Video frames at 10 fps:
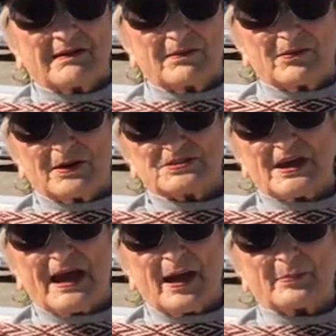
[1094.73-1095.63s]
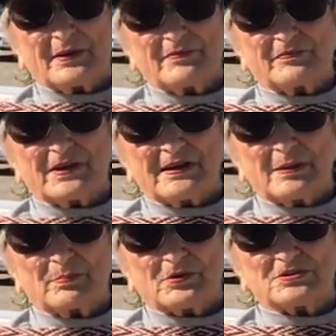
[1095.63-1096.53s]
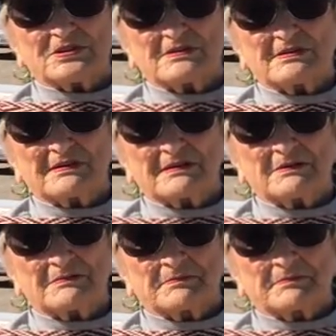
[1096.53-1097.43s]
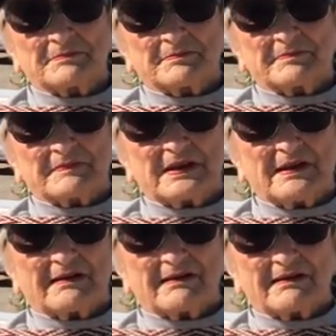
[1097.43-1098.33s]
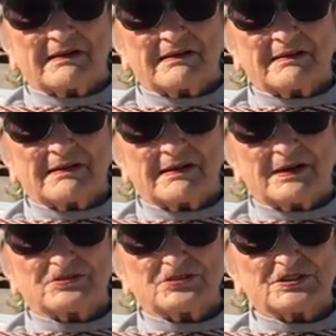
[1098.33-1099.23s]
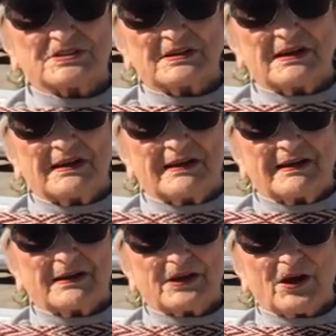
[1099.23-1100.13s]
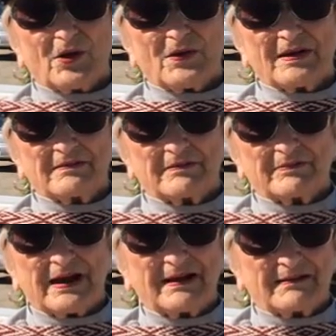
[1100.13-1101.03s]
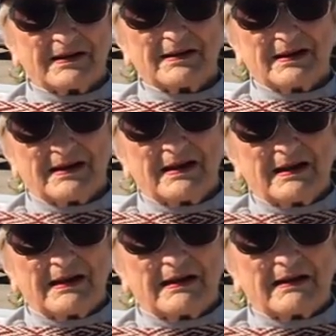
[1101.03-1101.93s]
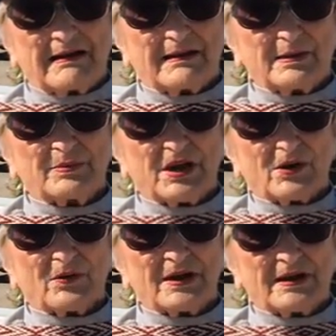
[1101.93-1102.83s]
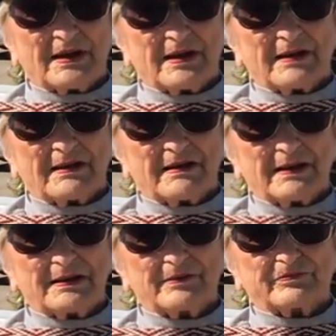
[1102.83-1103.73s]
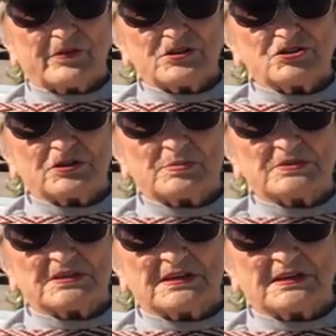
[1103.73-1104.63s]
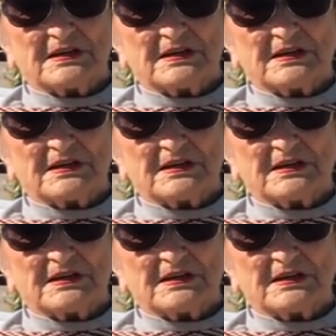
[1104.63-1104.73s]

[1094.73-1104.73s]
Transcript: Oh, as a happy, friendly person. Yeah. It's just a caring. I, I am caring and I, and I love friendships